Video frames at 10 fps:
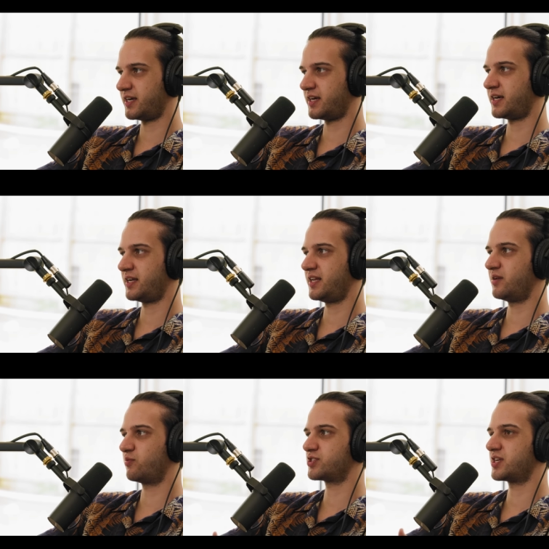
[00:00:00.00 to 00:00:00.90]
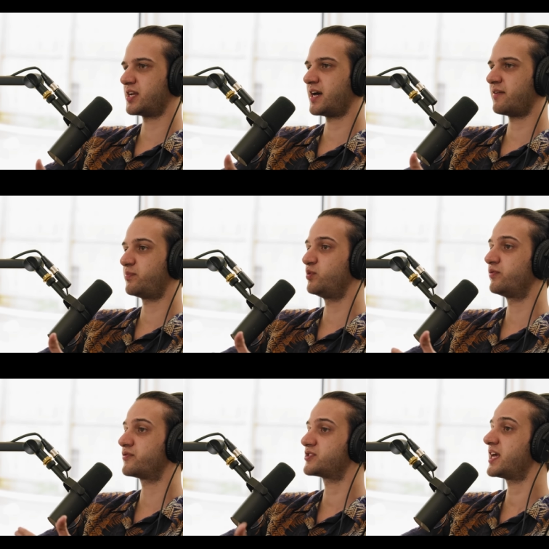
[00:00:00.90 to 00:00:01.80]
and it was going to have
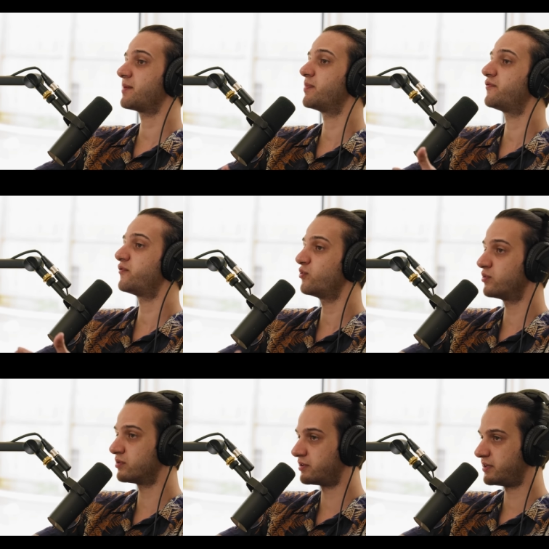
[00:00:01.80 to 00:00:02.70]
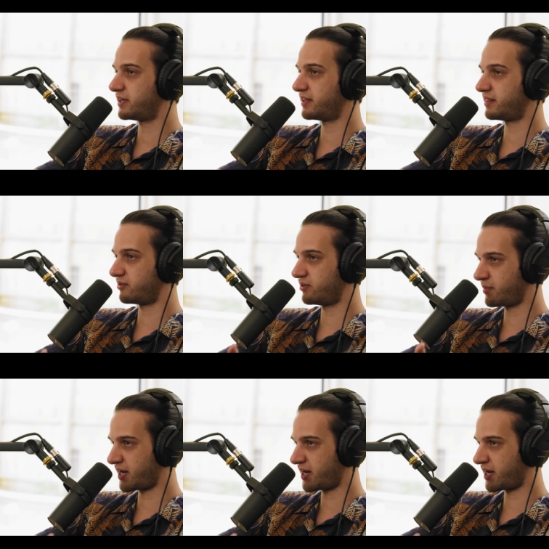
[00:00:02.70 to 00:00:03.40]
proof of stake before Ethereum